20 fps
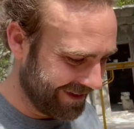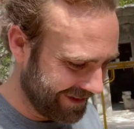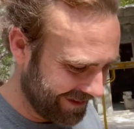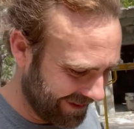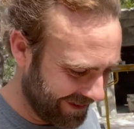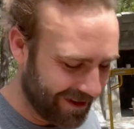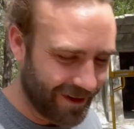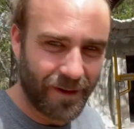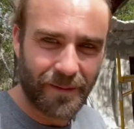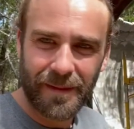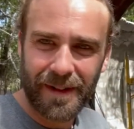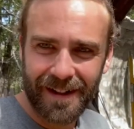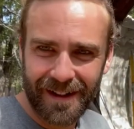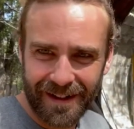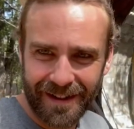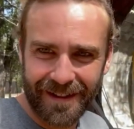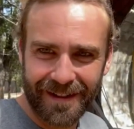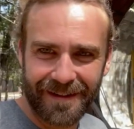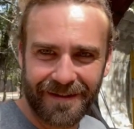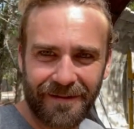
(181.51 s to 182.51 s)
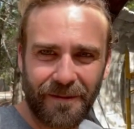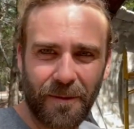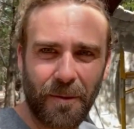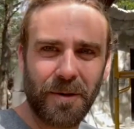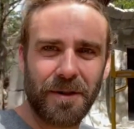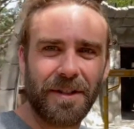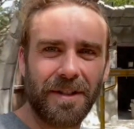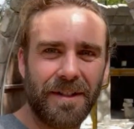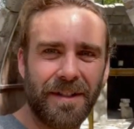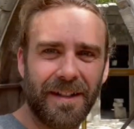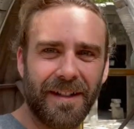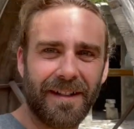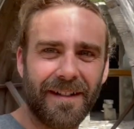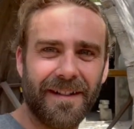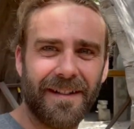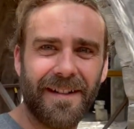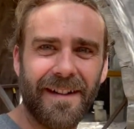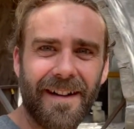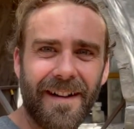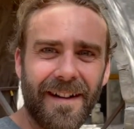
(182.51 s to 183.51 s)
you know, I'm not a fortune teller.
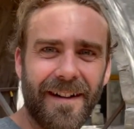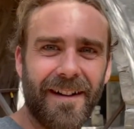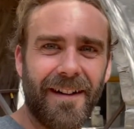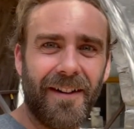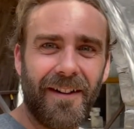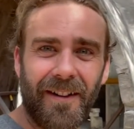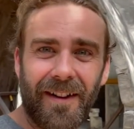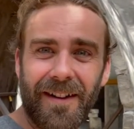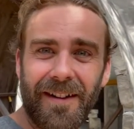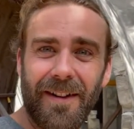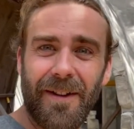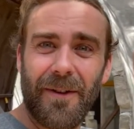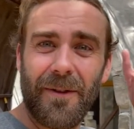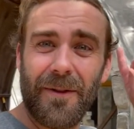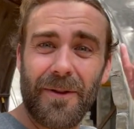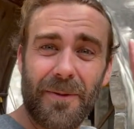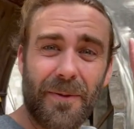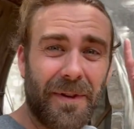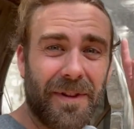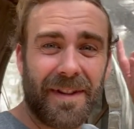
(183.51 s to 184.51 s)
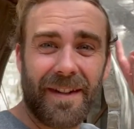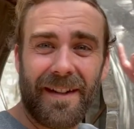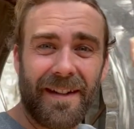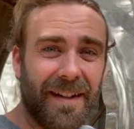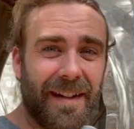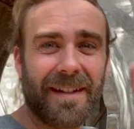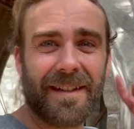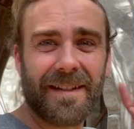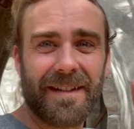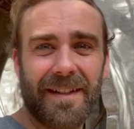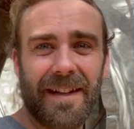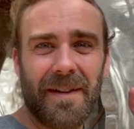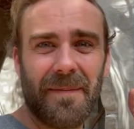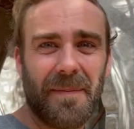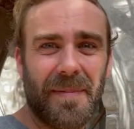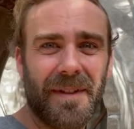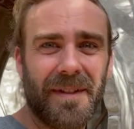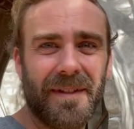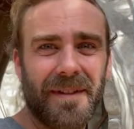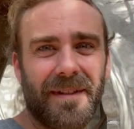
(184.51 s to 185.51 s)
All I know is what the next
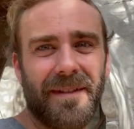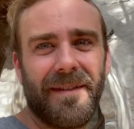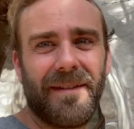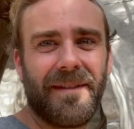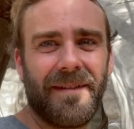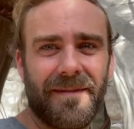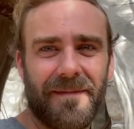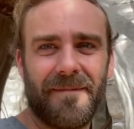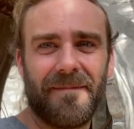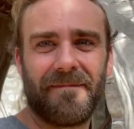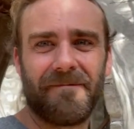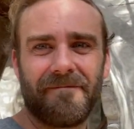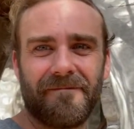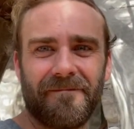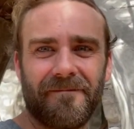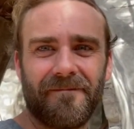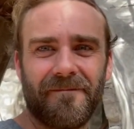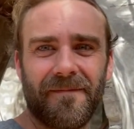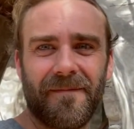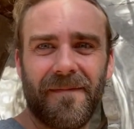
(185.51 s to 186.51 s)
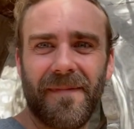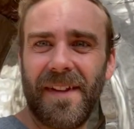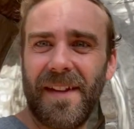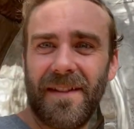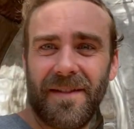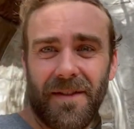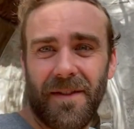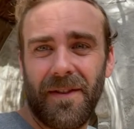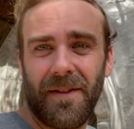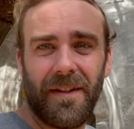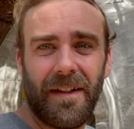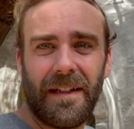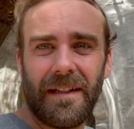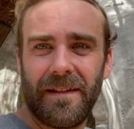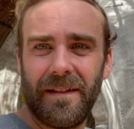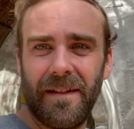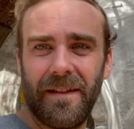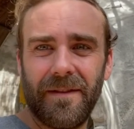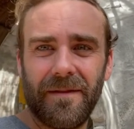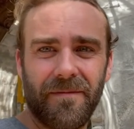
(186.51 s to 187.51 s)
step is, and that's all you need
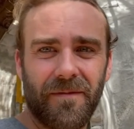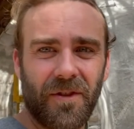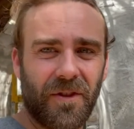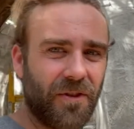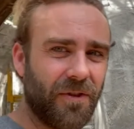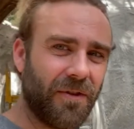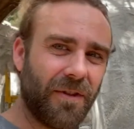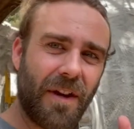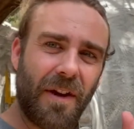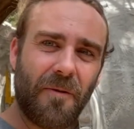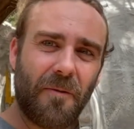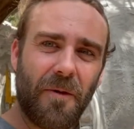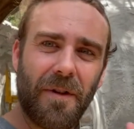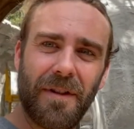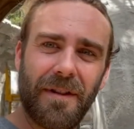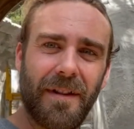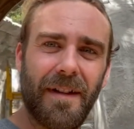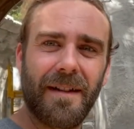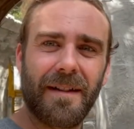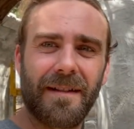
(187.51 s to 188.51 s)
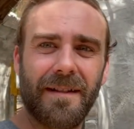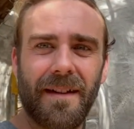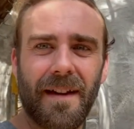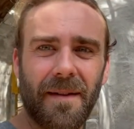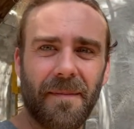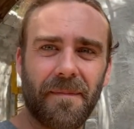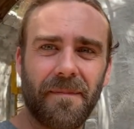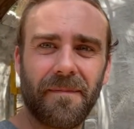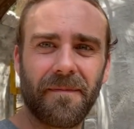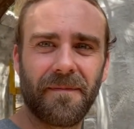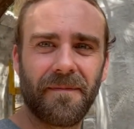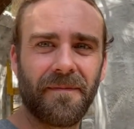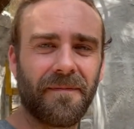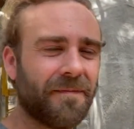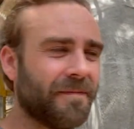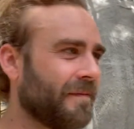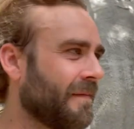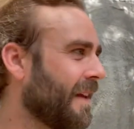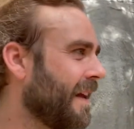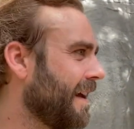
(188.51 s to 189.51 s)
to know. Just do that one next step,
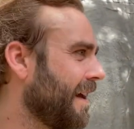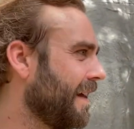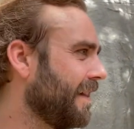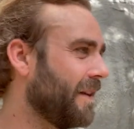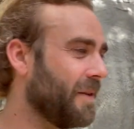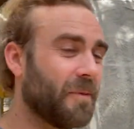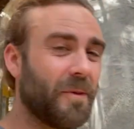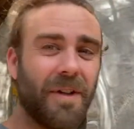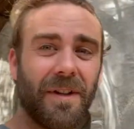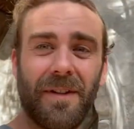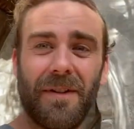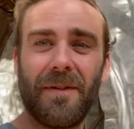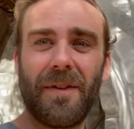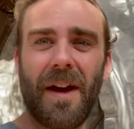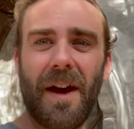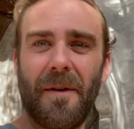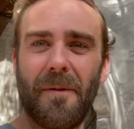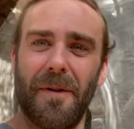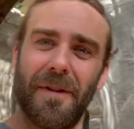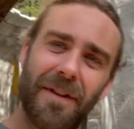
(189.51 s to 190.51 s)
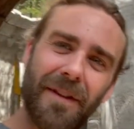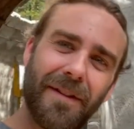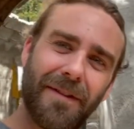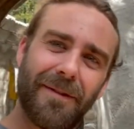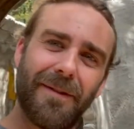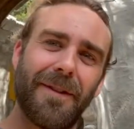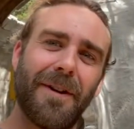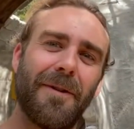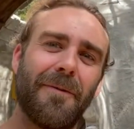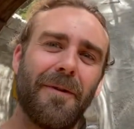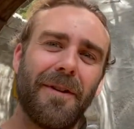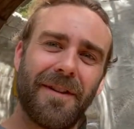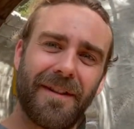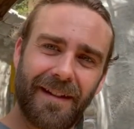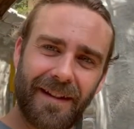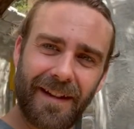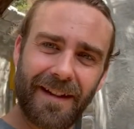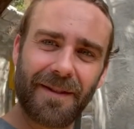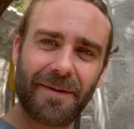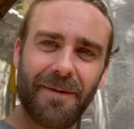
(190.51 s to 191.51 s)
and then when you do that one, then you'll know what the
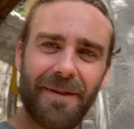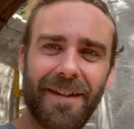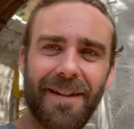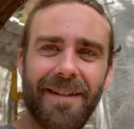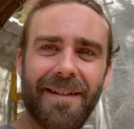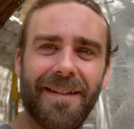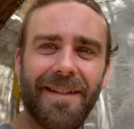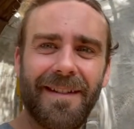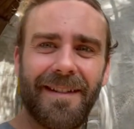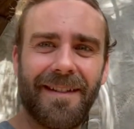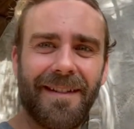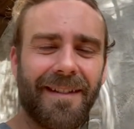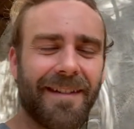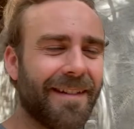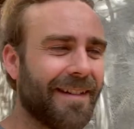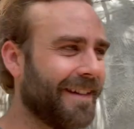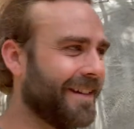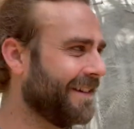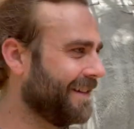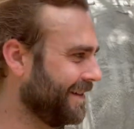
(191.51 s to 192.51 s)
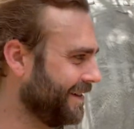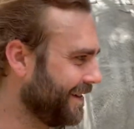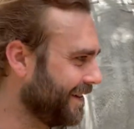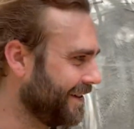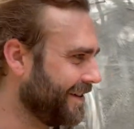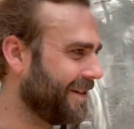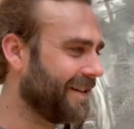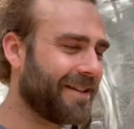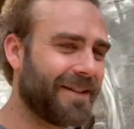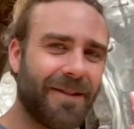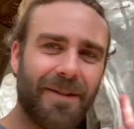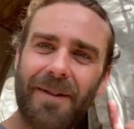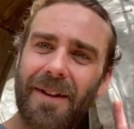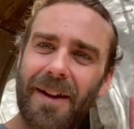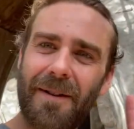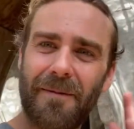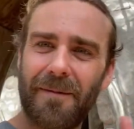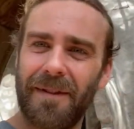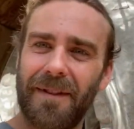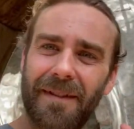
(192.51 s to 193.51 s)
next one is. So you just do
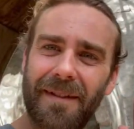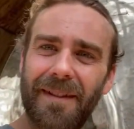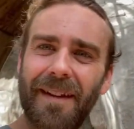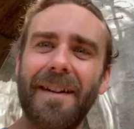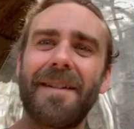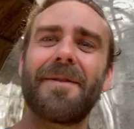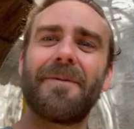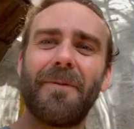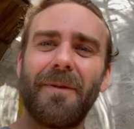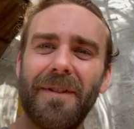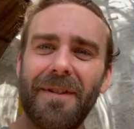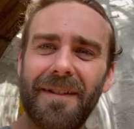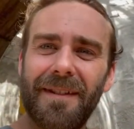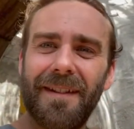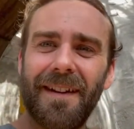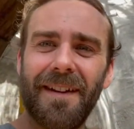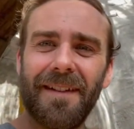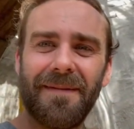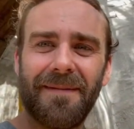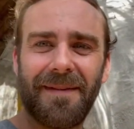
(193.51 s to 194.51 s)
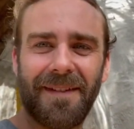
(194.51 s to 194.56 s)
that next one step.